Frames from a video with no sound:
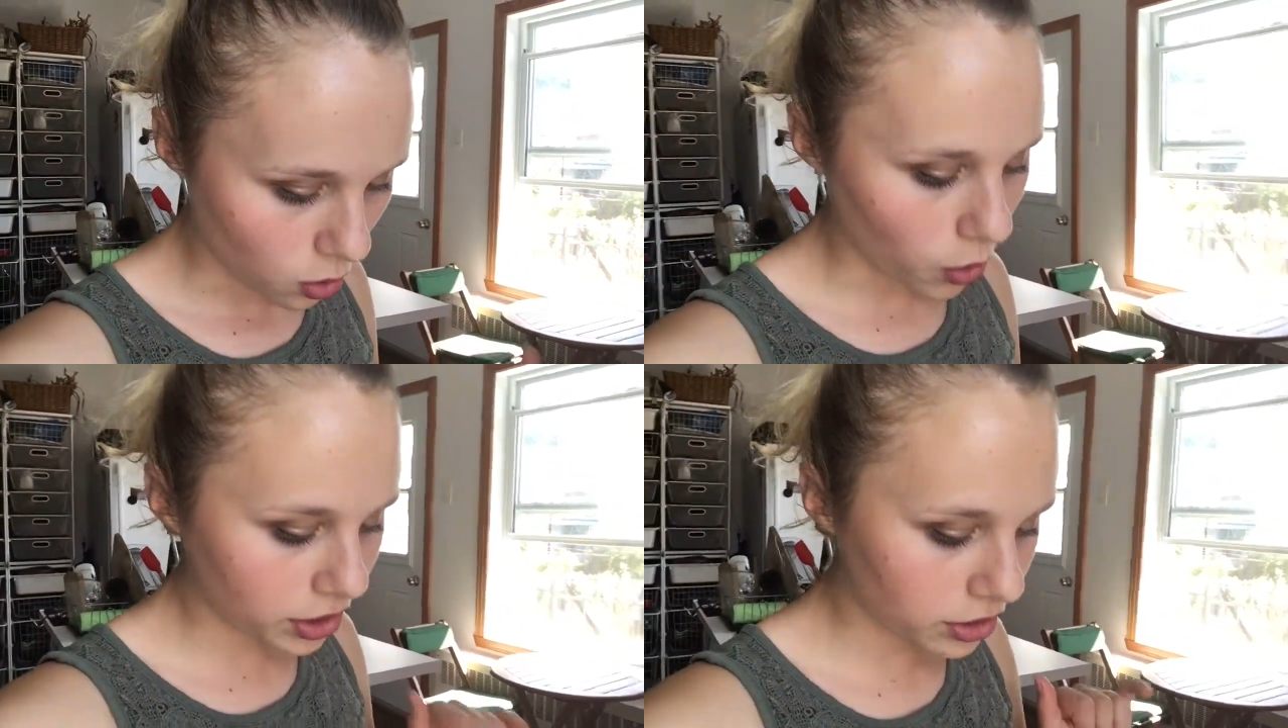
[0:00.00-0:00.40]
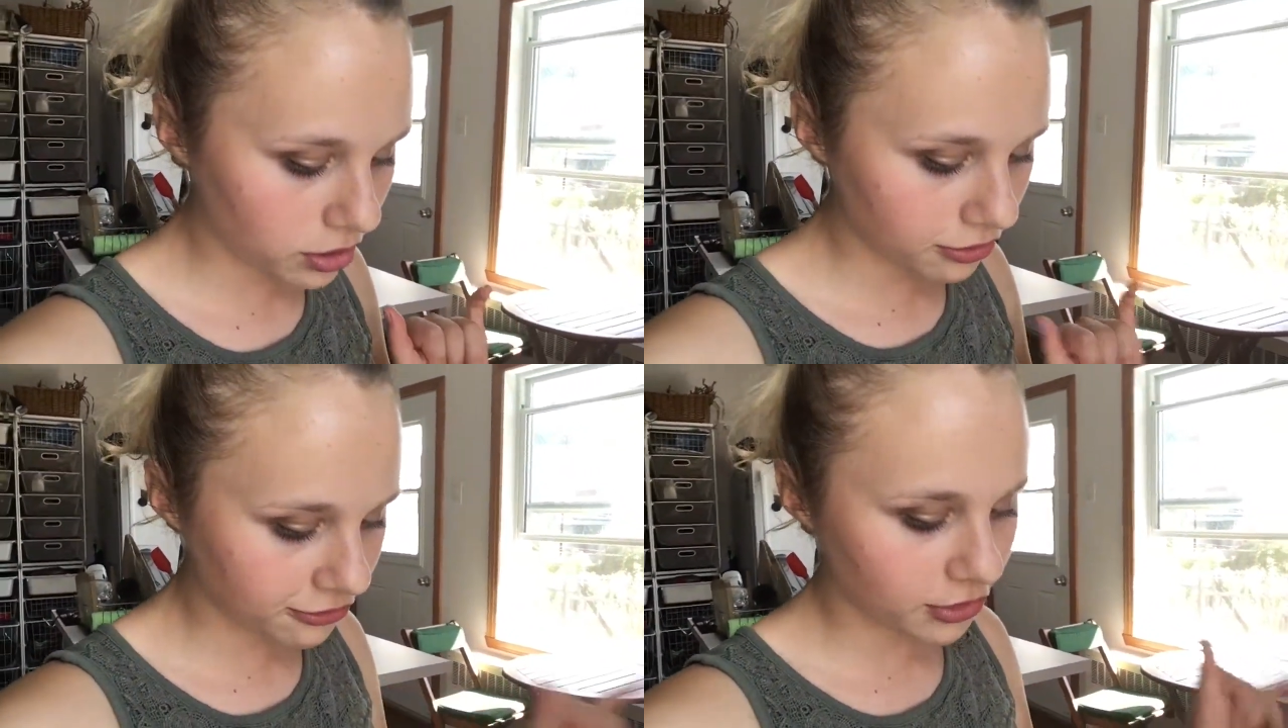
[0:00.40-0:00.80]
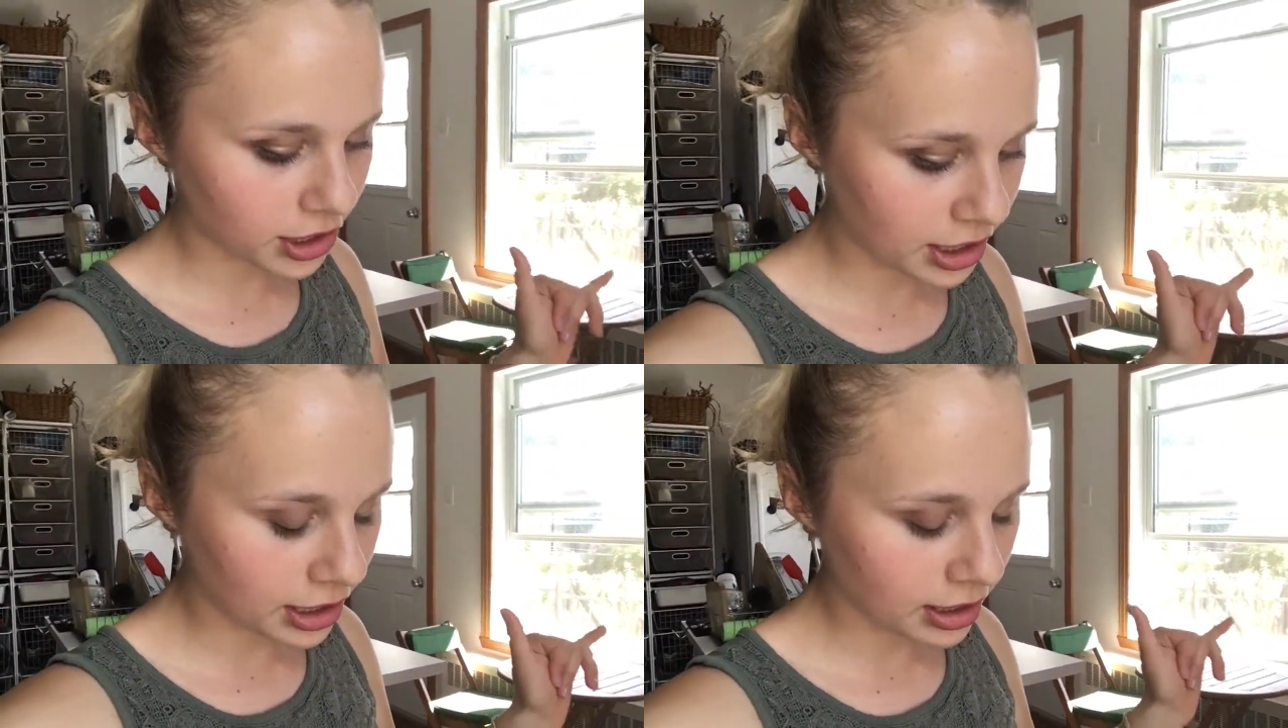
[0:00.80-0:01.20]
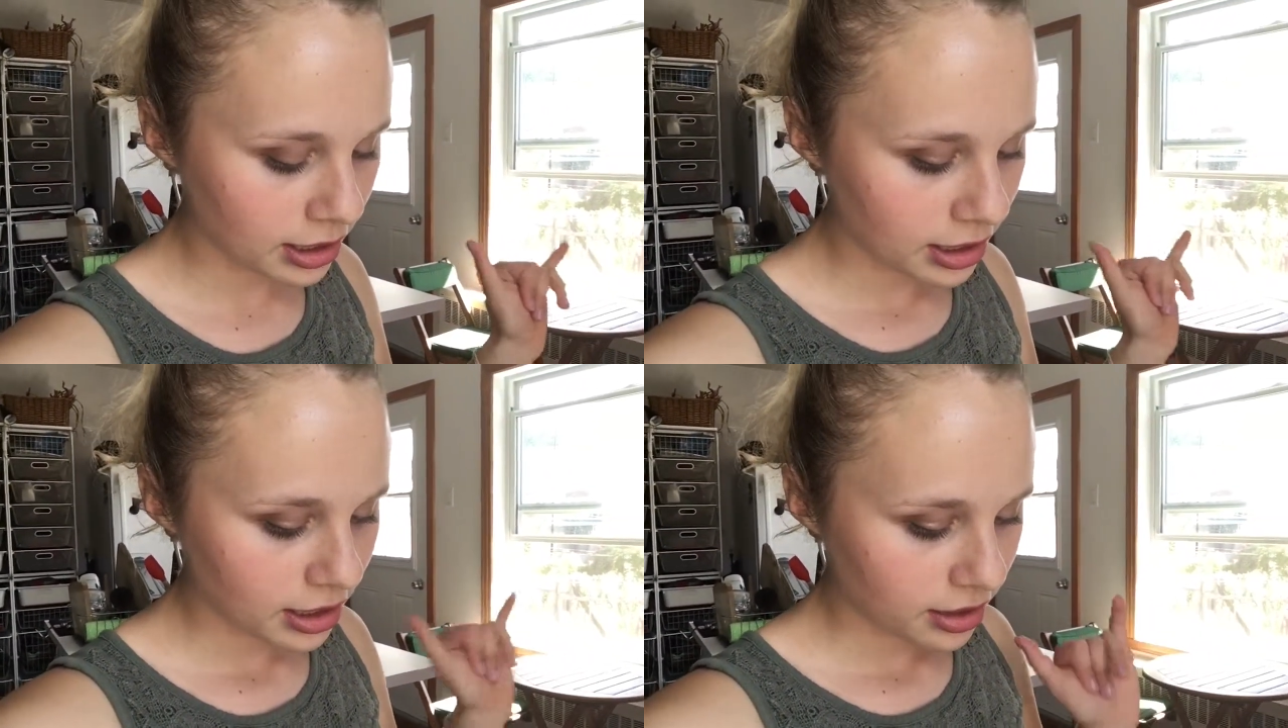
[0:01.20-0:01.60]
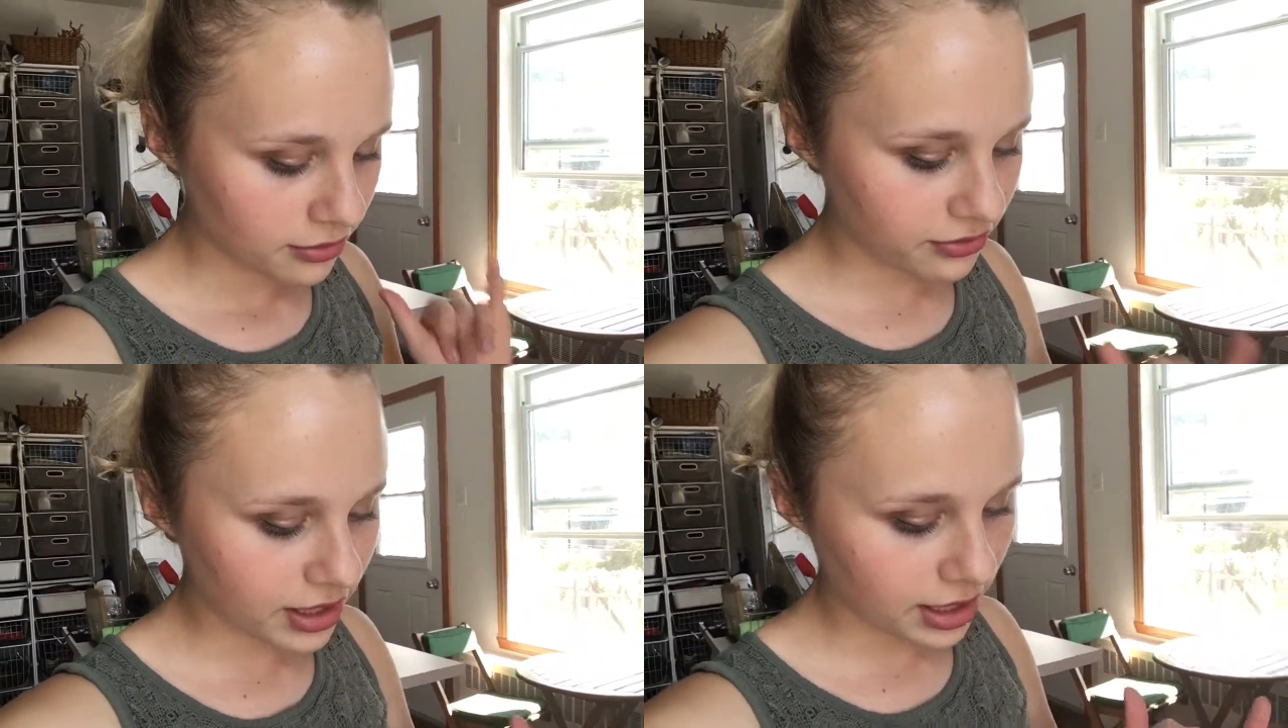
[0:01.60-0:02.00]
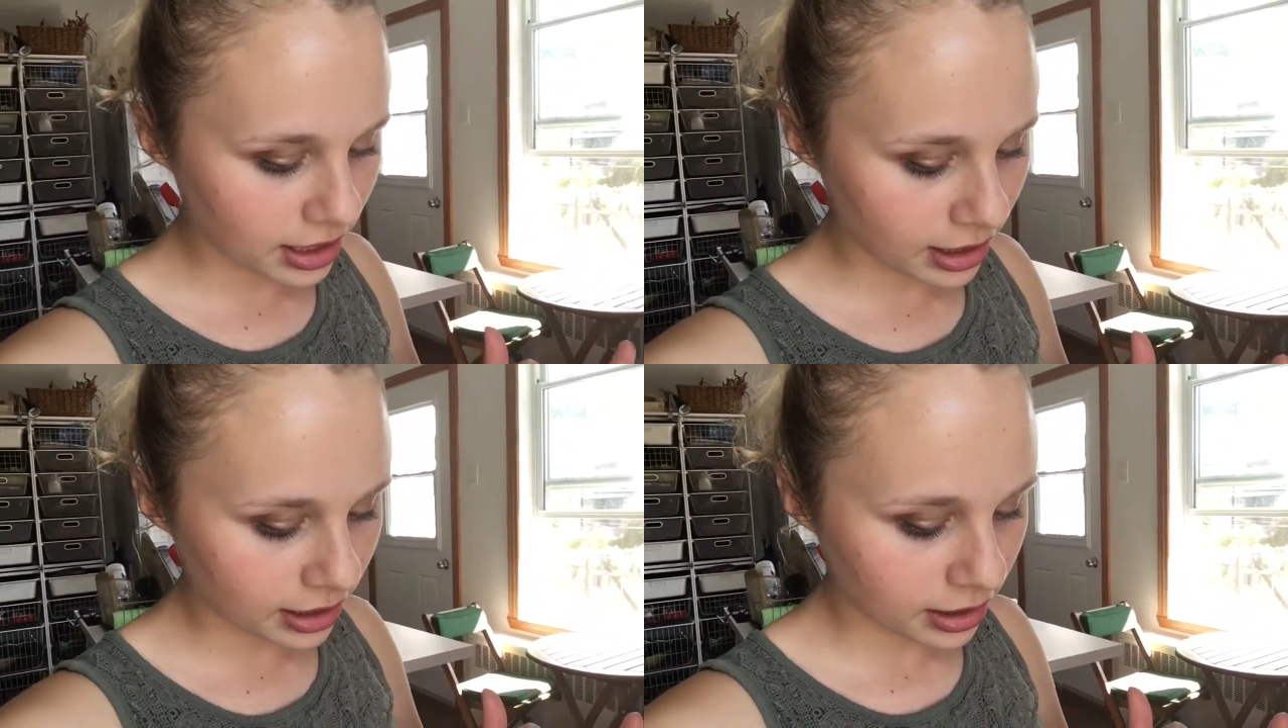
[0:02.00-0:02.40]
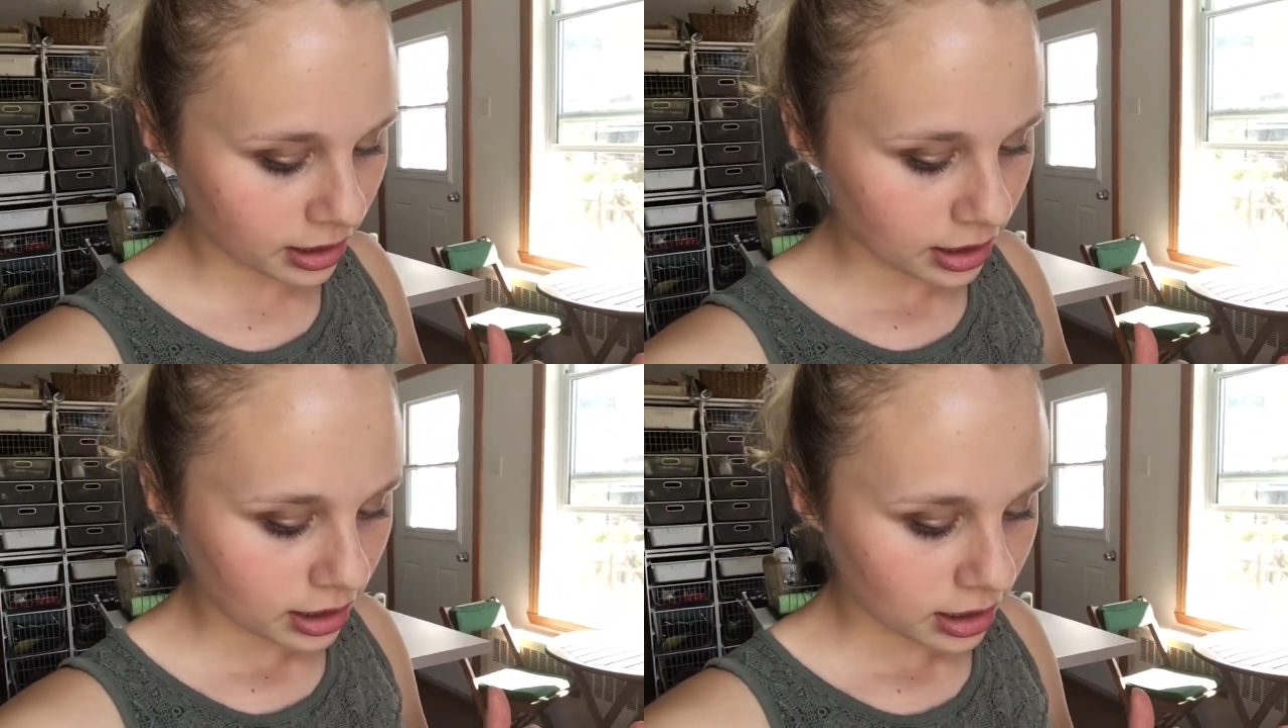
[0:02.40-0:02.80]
oil-free, vegan,